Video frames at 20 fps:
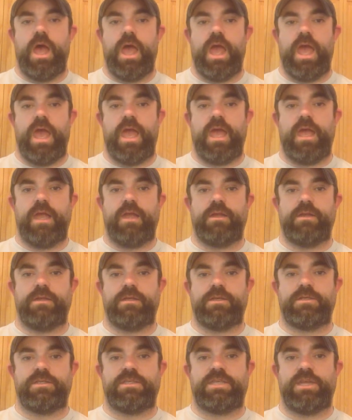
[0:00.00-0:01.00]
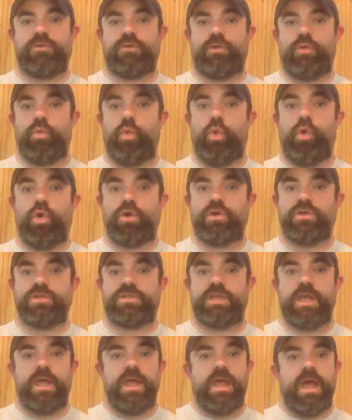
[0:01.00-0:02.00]
And Secret
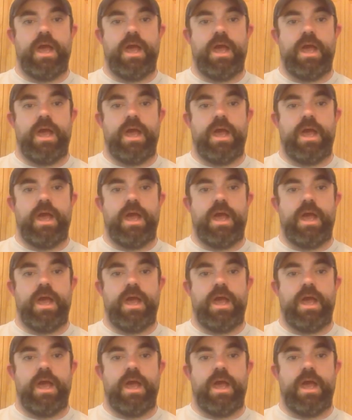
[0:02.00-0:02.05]
Wars,